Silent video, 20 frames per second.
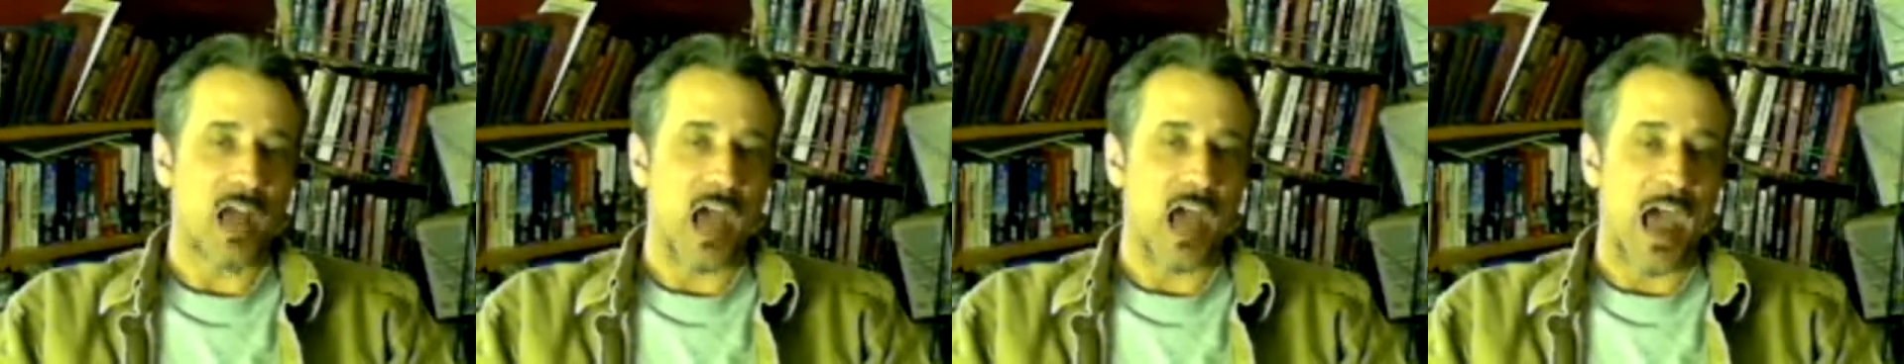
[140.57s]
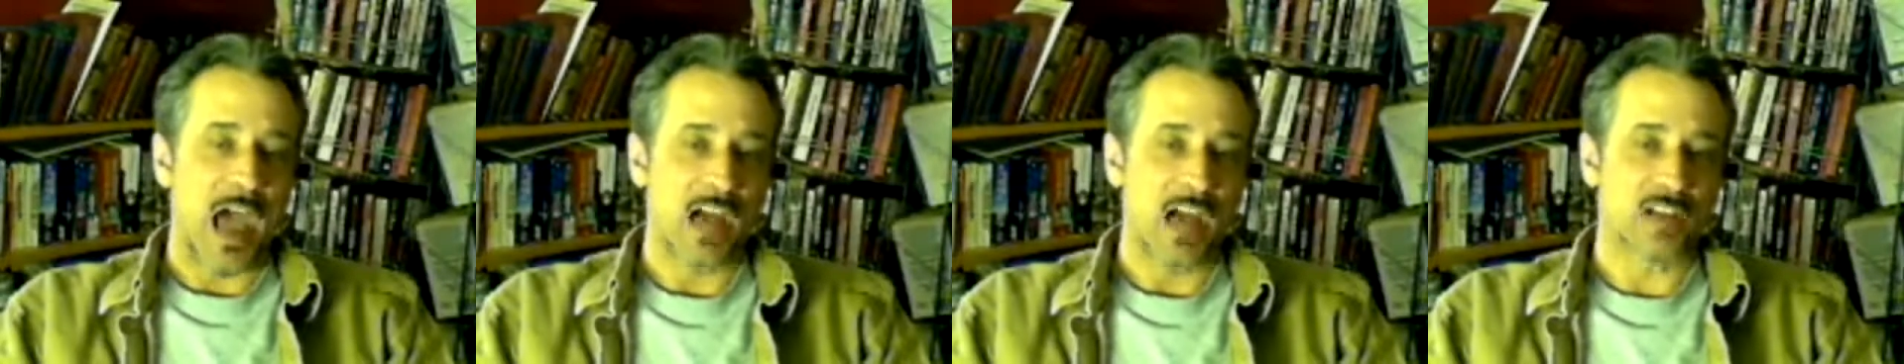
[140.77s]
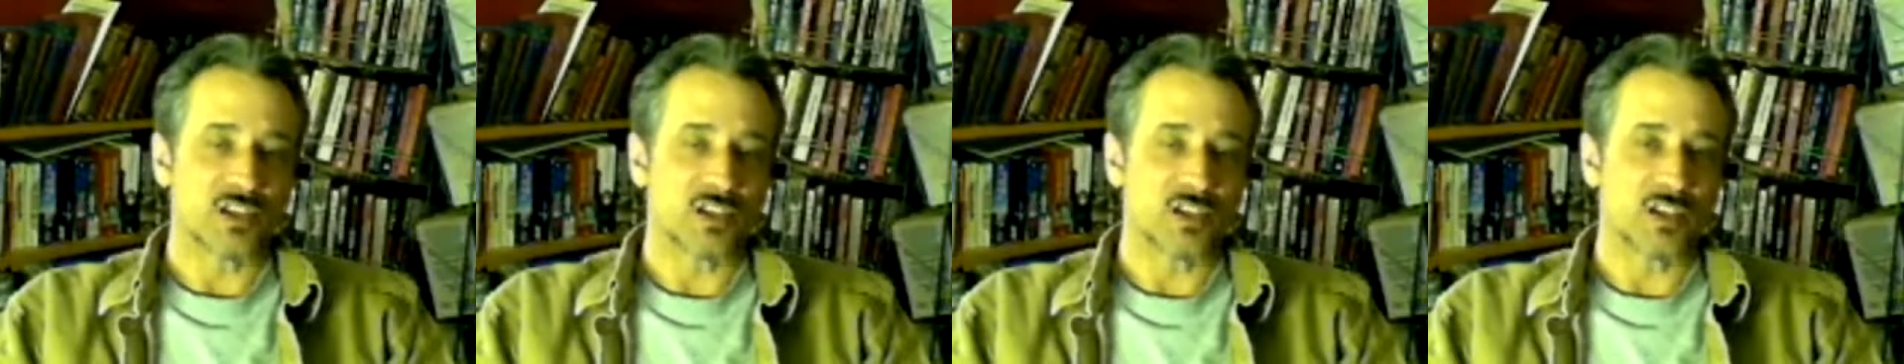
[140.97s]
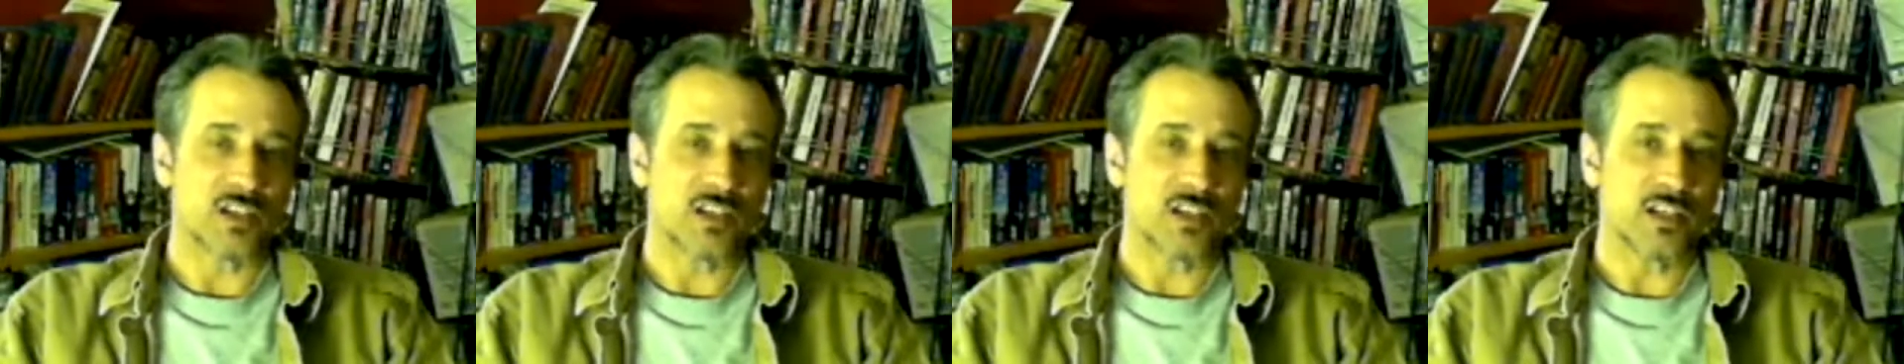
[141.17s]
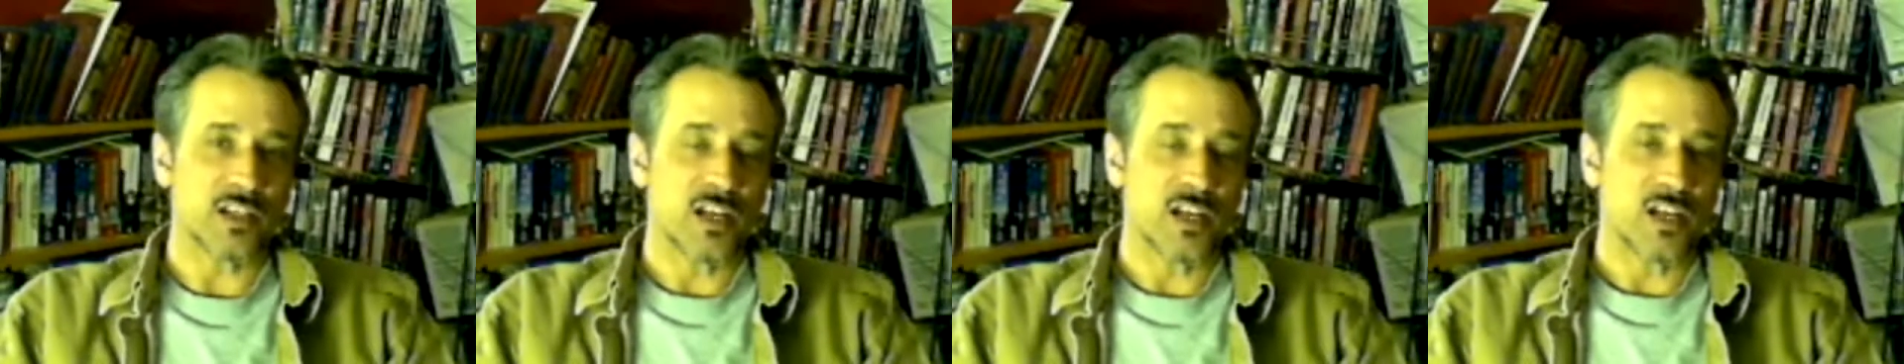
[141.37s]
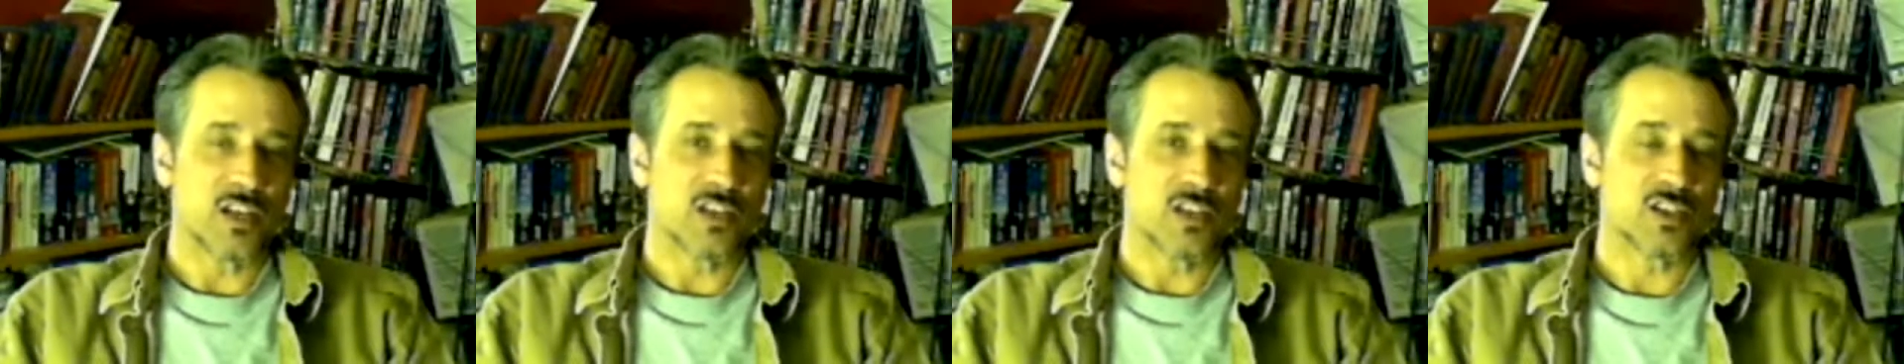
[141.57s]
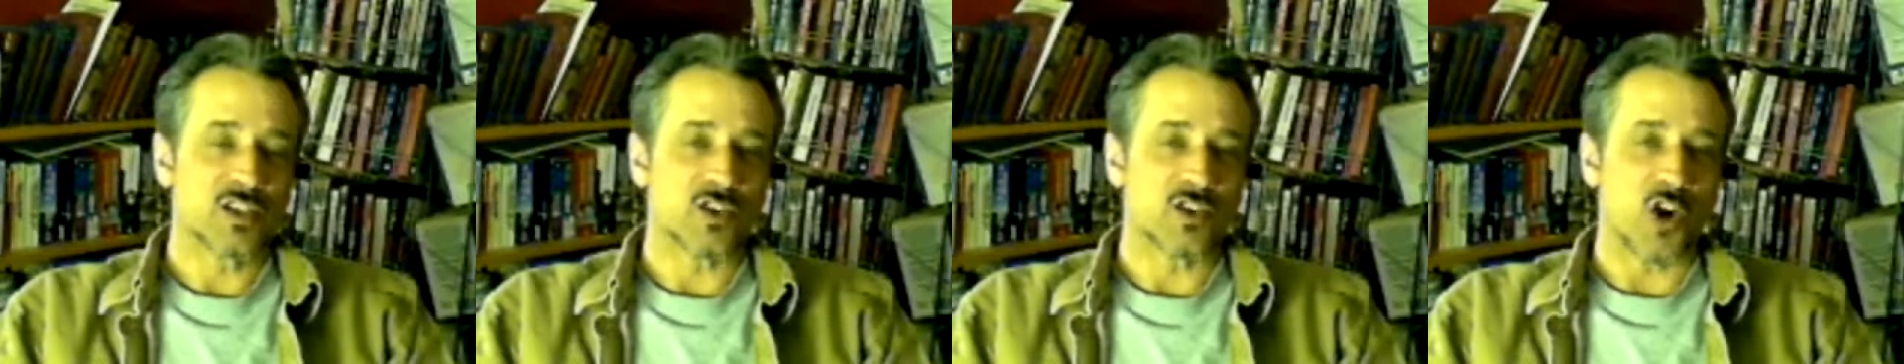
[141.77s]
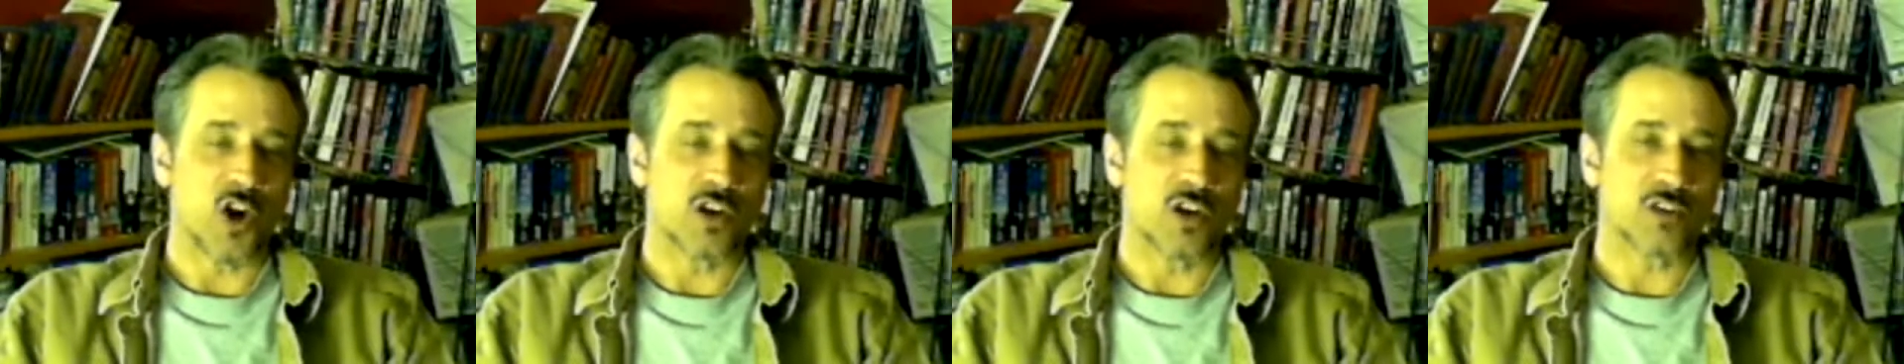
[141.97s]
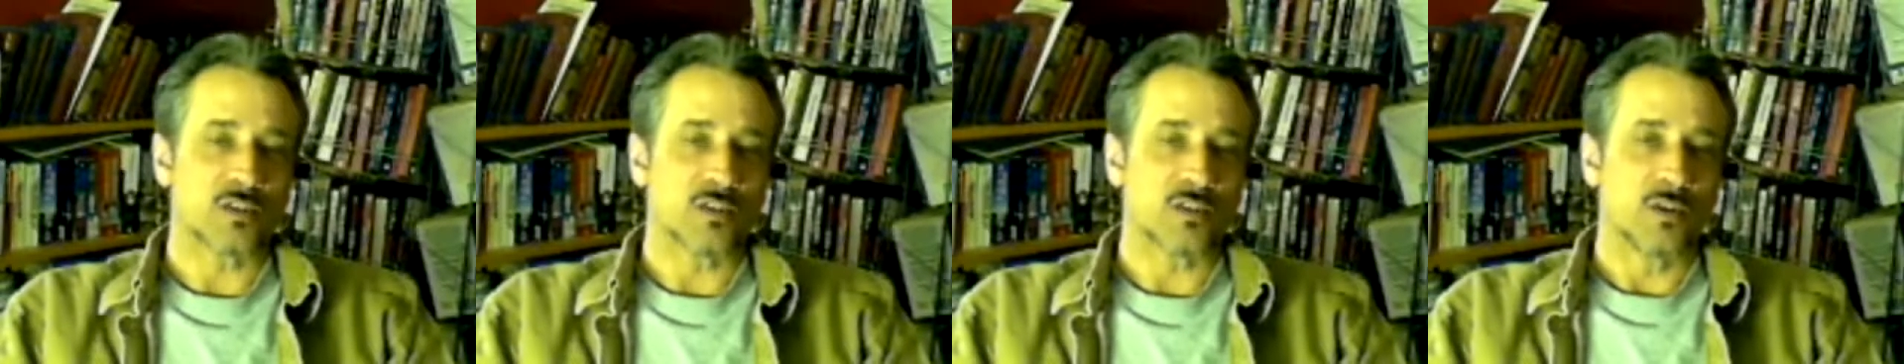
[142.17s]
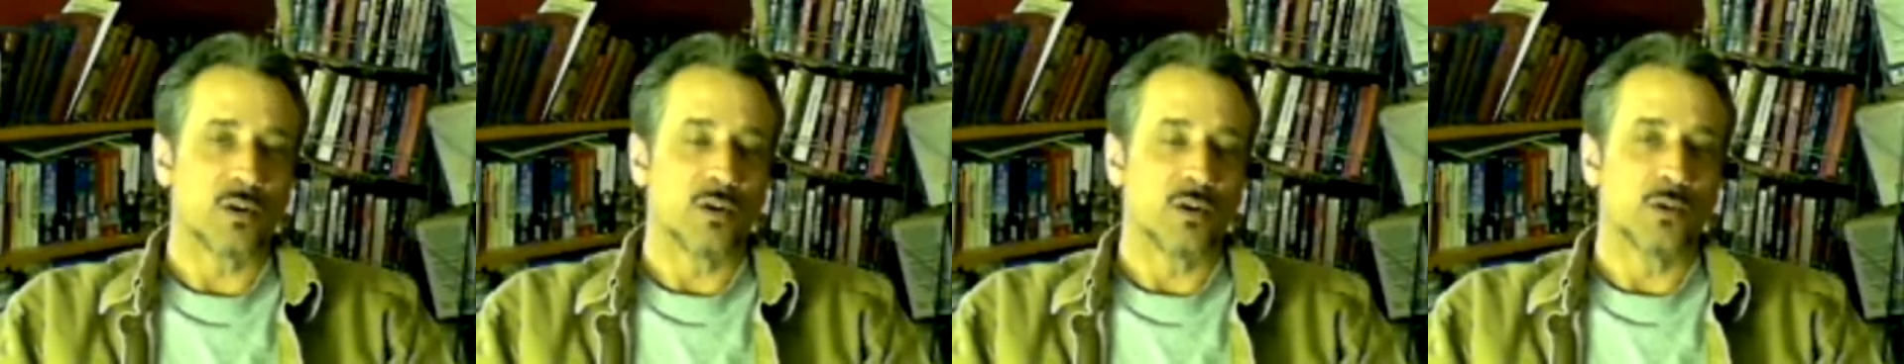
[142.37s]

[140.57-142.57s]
actually starts